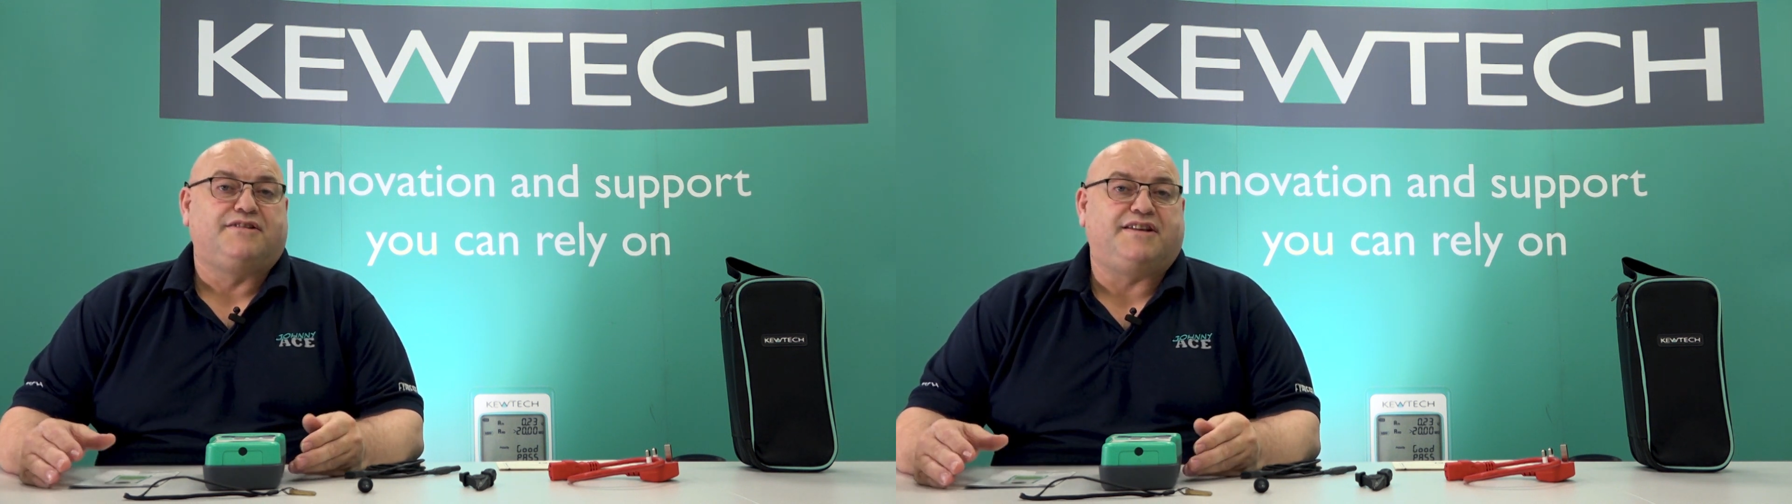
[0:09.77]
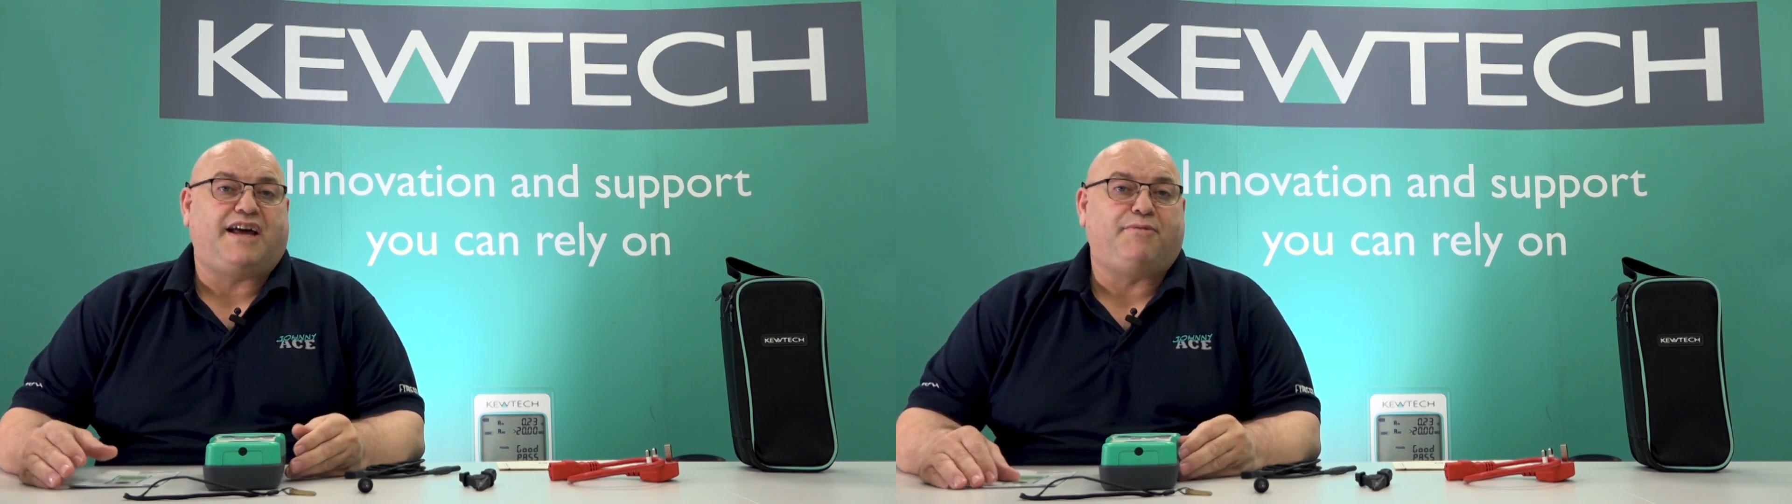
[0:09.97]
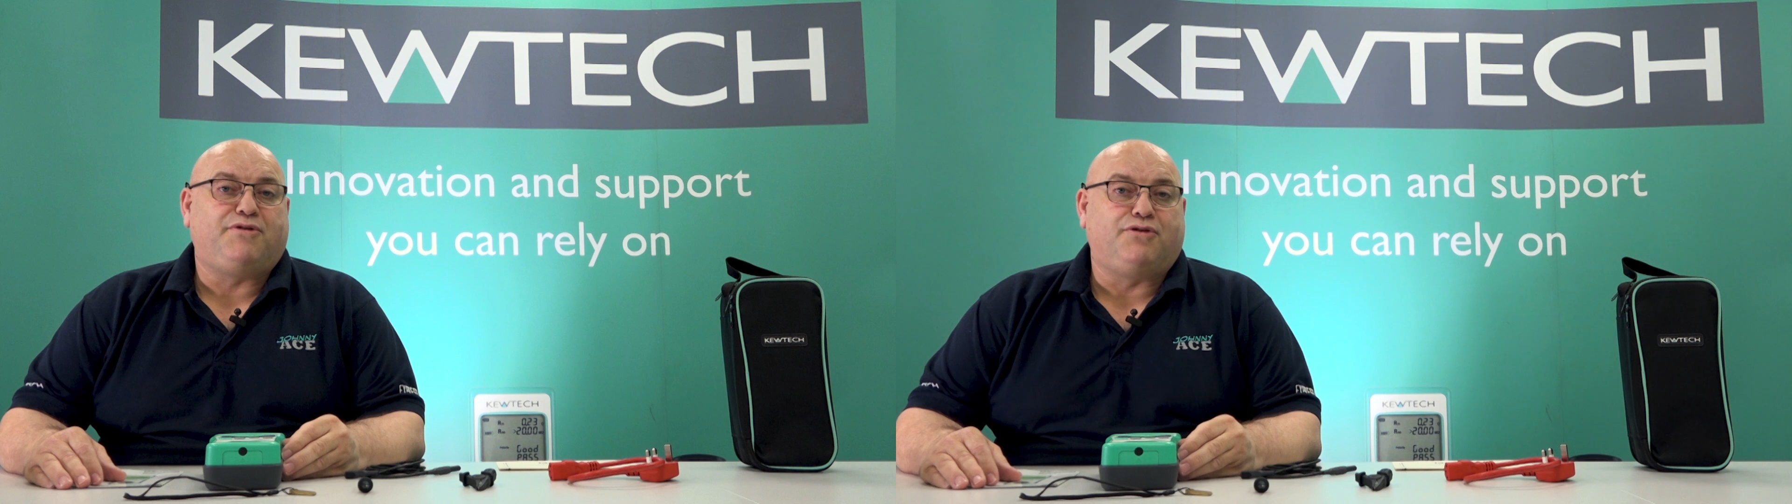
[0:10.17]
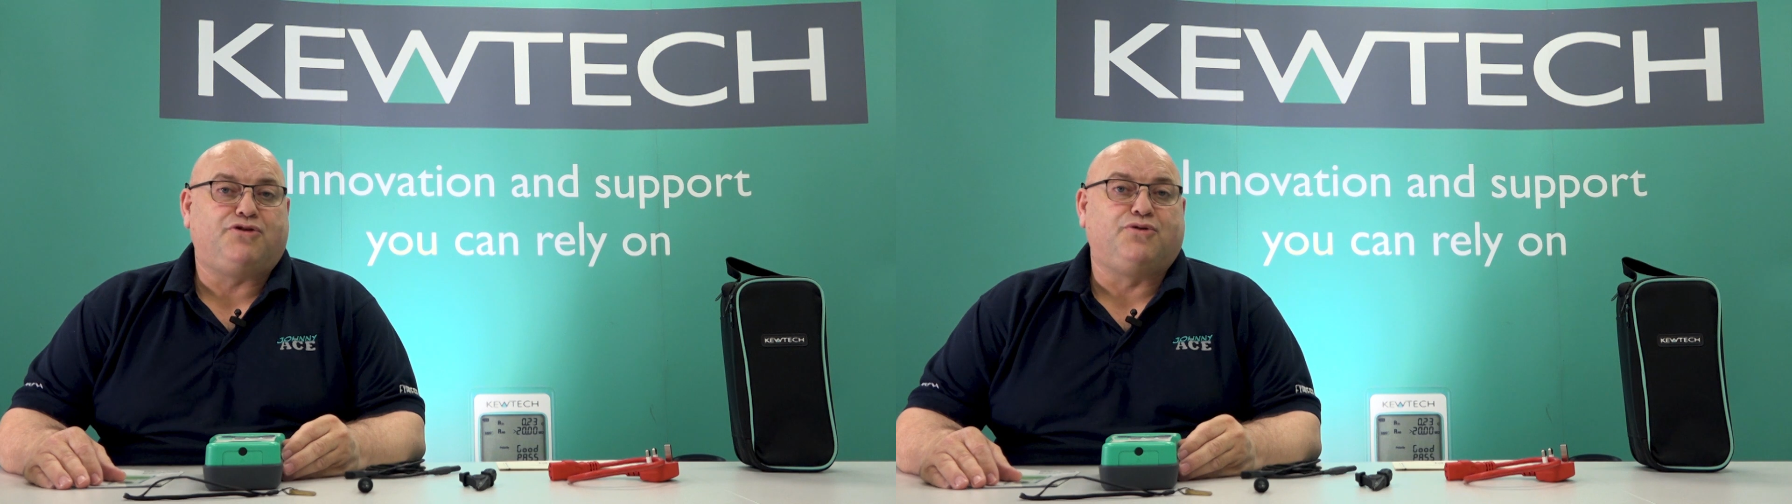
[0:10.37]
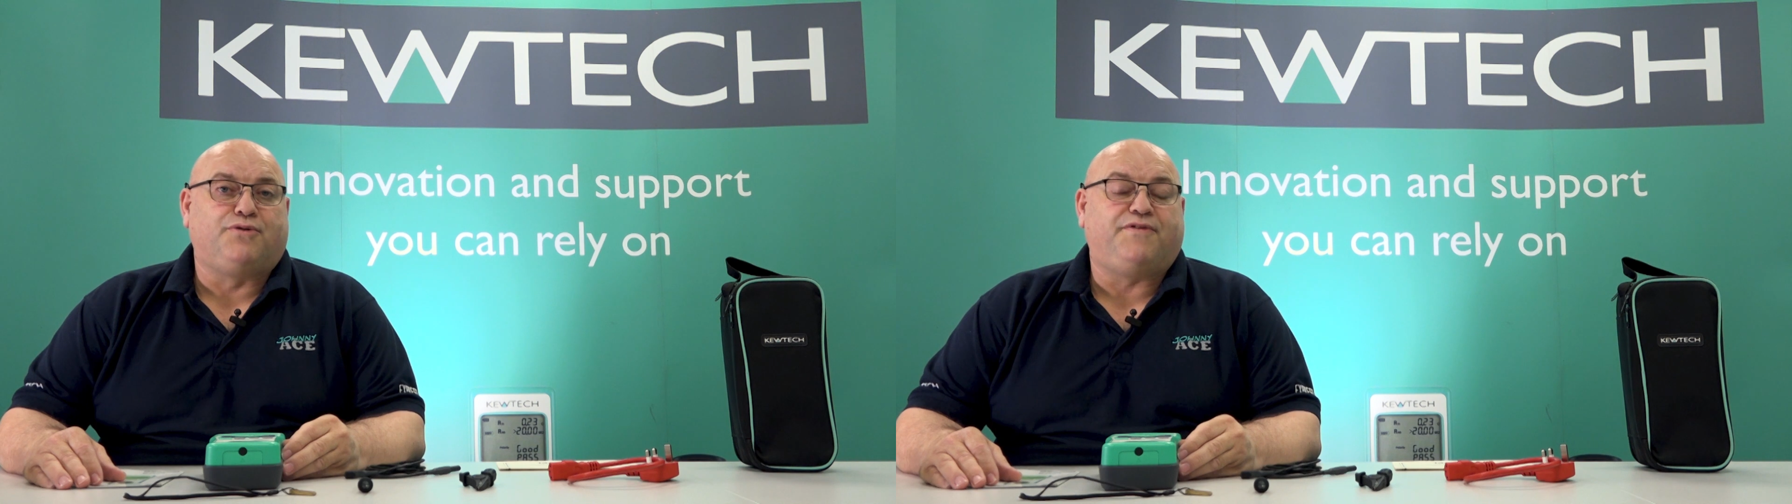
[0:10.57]
Today we're doing a
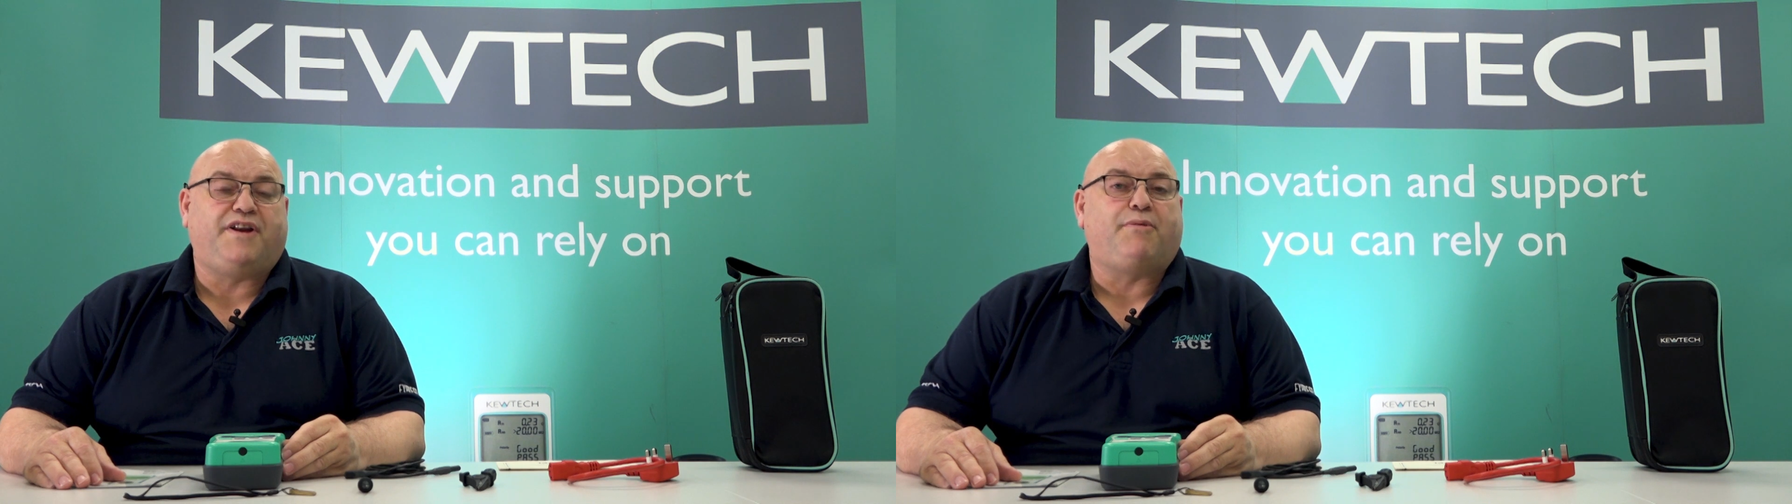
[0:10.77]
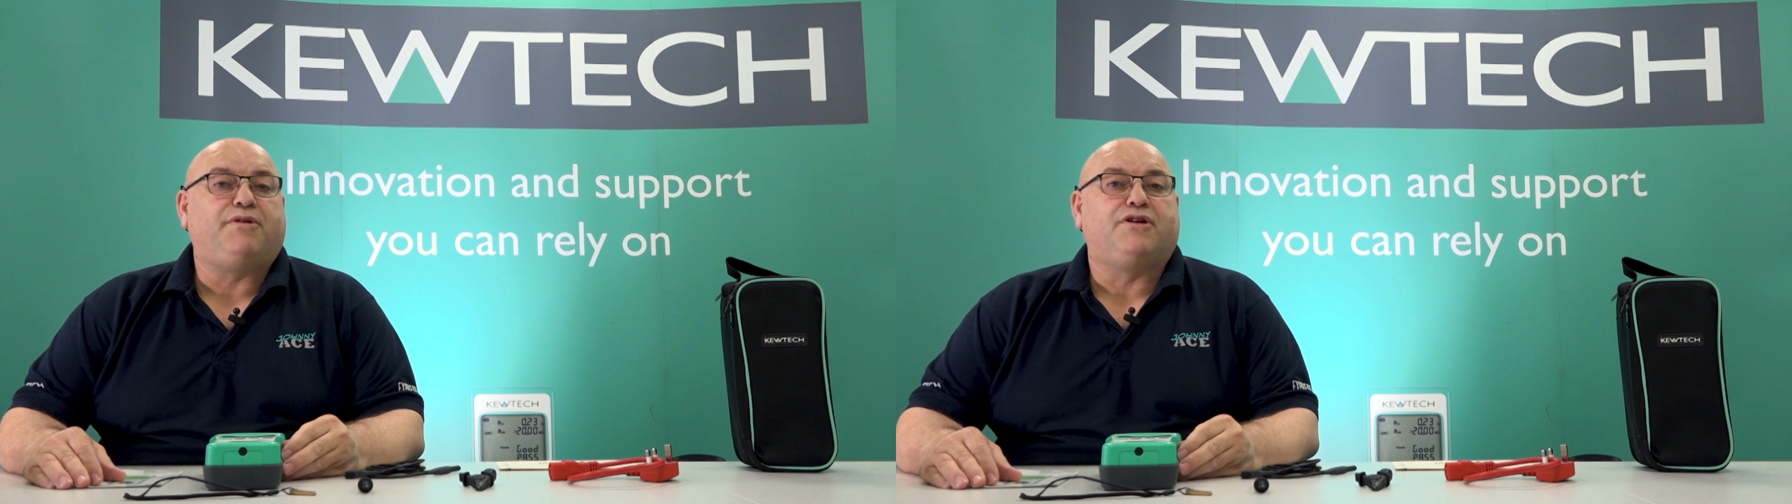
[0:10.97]
short video in